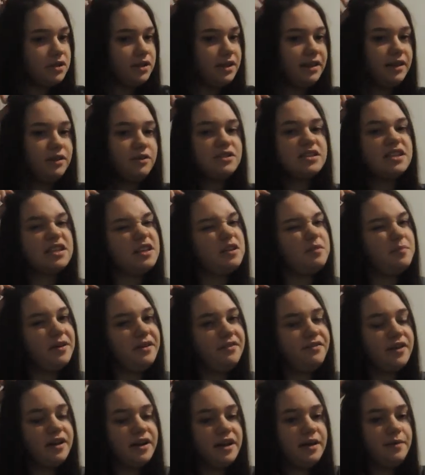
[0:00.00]
It looks a little
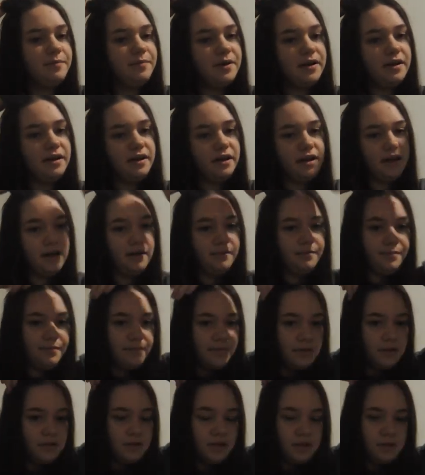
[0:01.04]
bit funny, but
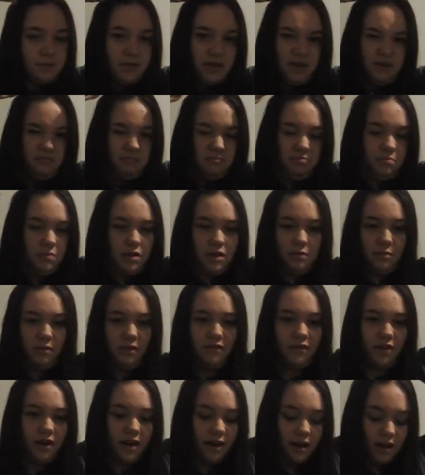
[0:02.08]
trust me, it'll be
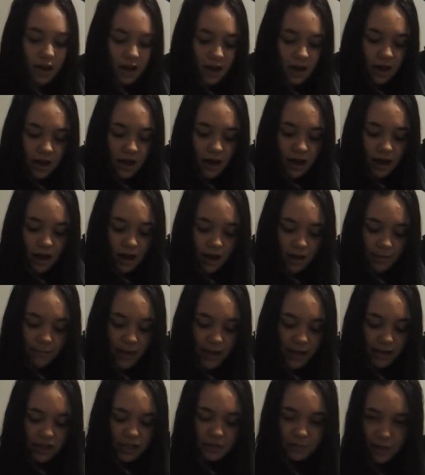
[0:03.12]
fine.
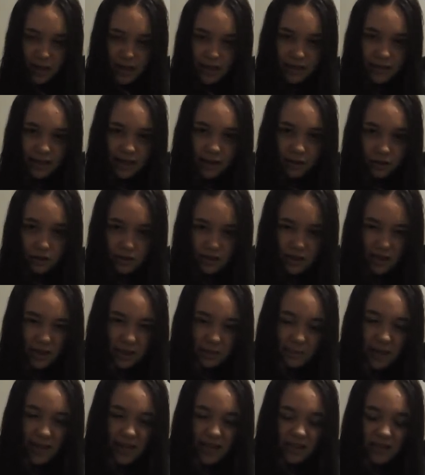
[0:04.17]
And just pin it down using
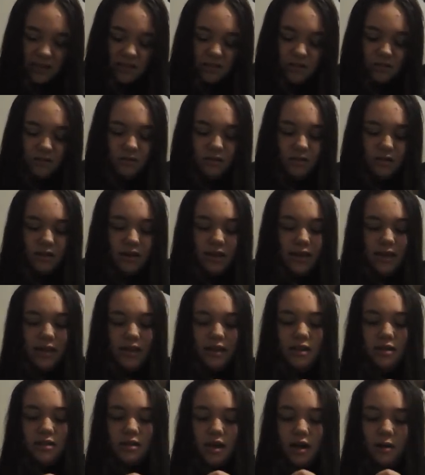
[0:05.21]
as many as you
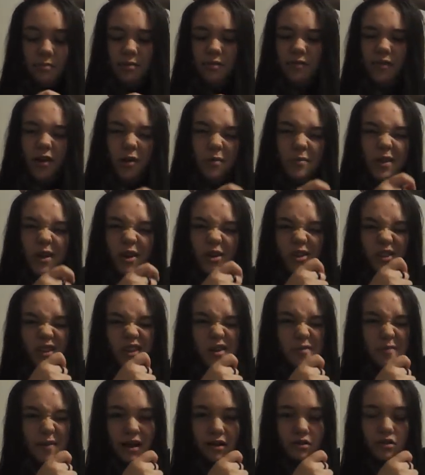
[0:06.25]
need, preferably
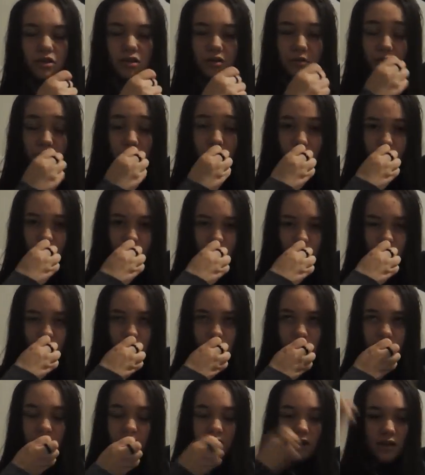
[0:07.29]
only about 2 or 3
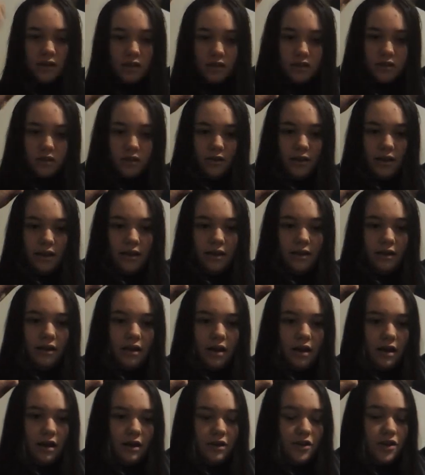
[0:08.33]
though, so that
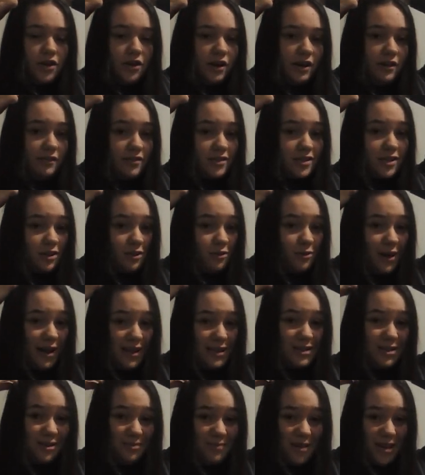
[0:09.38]
you don't have
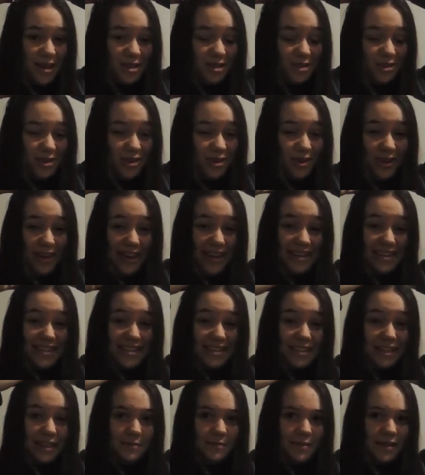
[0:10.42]
quite so much on your head to
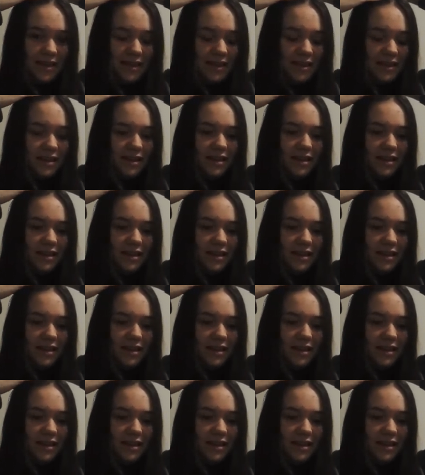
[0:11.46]
sleep in.